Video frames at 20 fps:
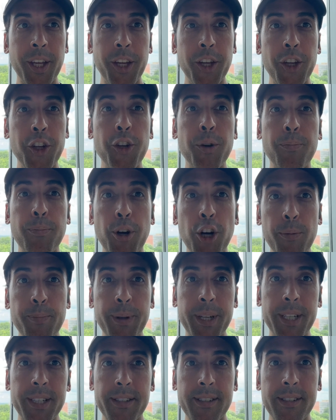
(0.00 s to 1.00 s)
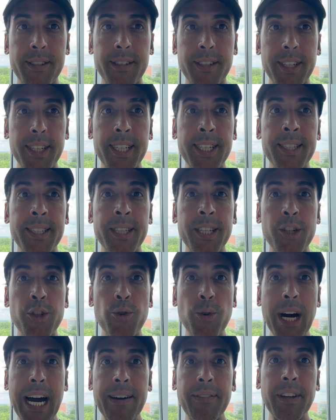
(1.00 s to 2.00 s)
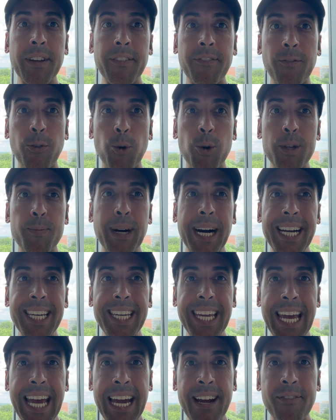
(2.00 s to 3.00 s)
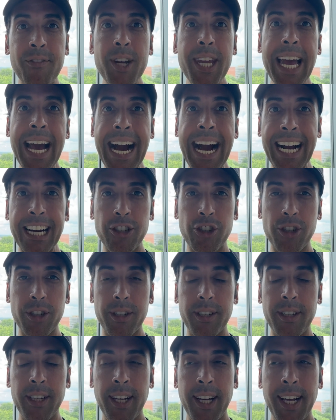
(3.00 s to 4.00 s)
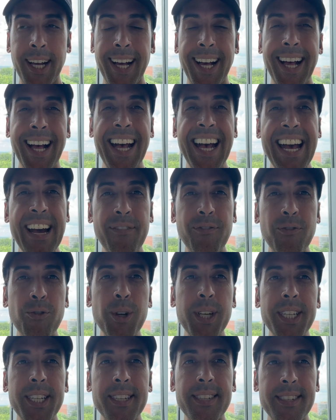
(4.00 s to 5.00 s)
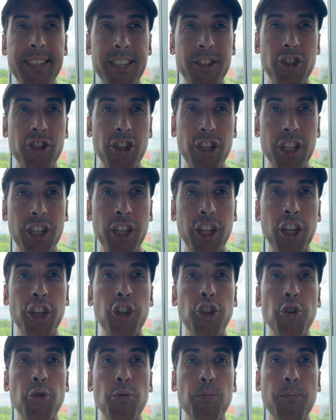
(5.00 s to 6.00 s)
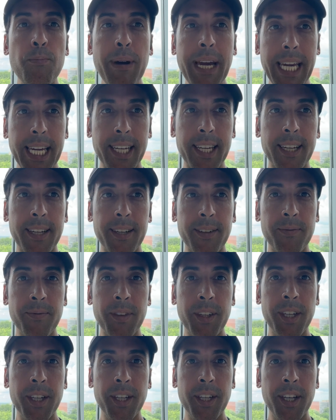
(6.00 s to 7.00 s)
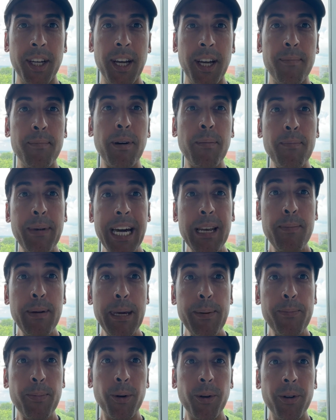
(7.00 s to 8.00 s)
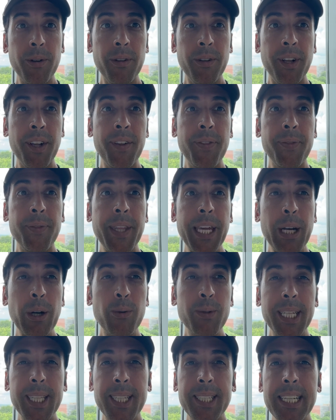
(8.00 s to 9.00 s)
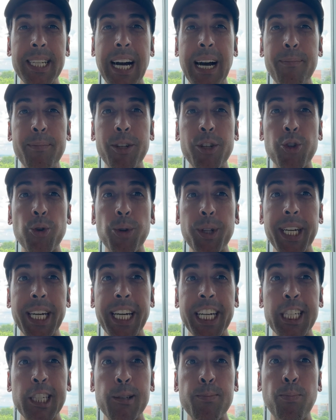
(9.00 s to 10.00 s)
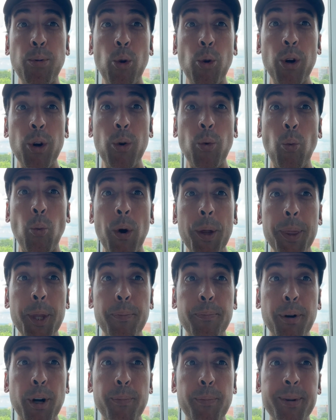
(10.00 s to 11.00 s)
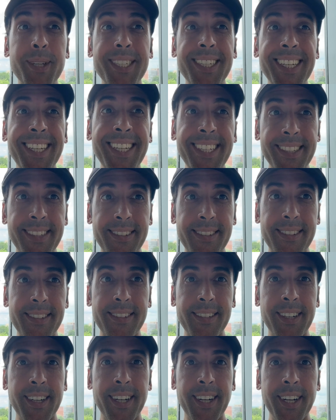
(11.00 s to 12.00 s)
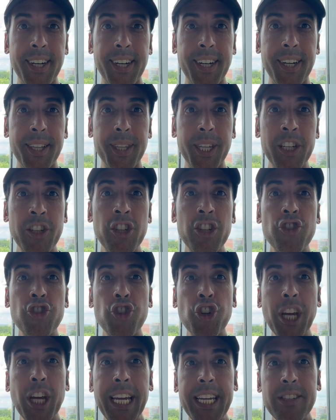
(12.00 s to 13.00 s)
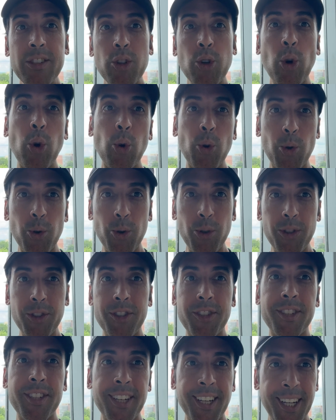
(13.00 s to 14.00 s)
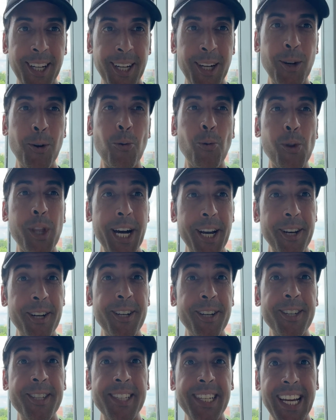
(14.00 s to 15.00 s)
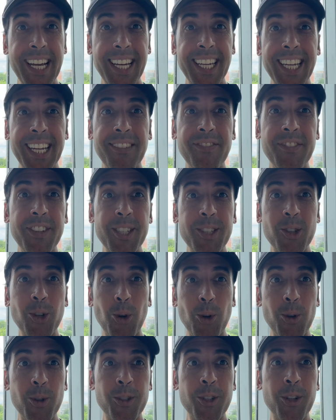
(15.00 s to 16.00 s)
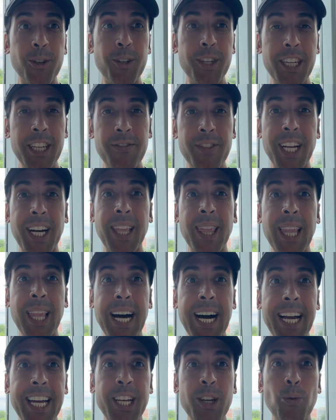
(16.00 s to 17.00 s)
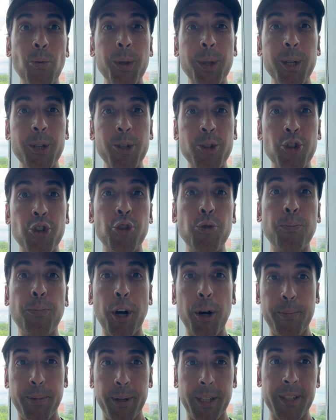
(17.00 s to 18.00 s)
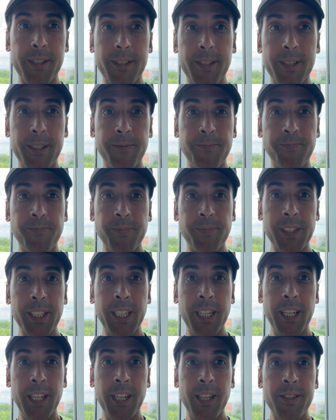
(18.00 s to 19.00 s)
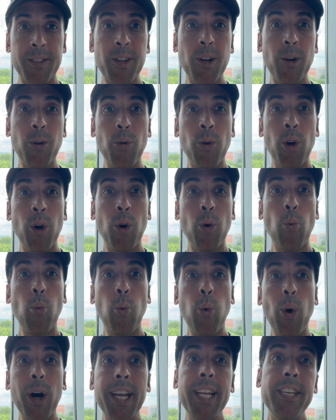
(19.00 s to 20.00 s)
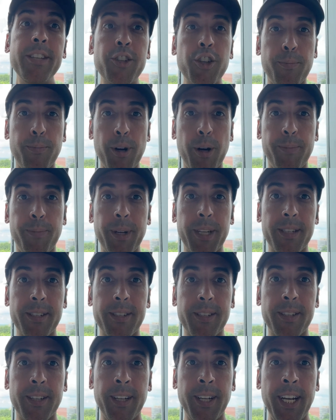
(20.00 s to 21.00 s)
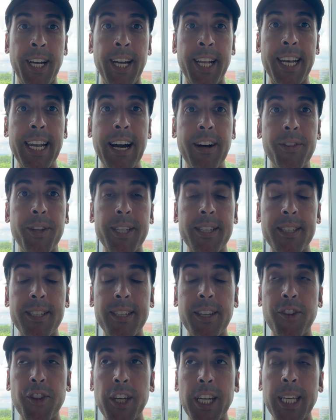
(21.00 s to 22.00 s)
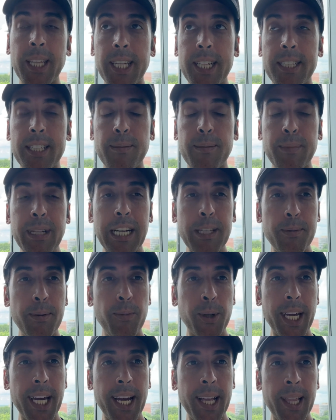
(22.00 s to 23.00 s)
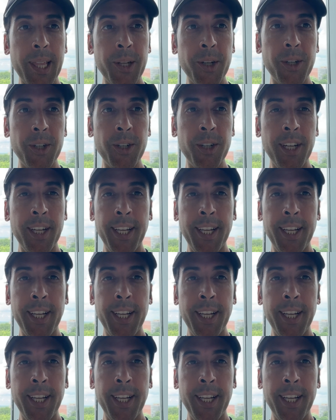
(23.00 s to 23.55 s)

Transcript: Your purpose is the driving force behind every action, every decision you make. But many people, they don't take the time to truly explore what their purpose is. They just chase goals without understanding if these goals are even aligned with their true purpose. So what is your purpose? Now, this is a thing that sometimes people get a little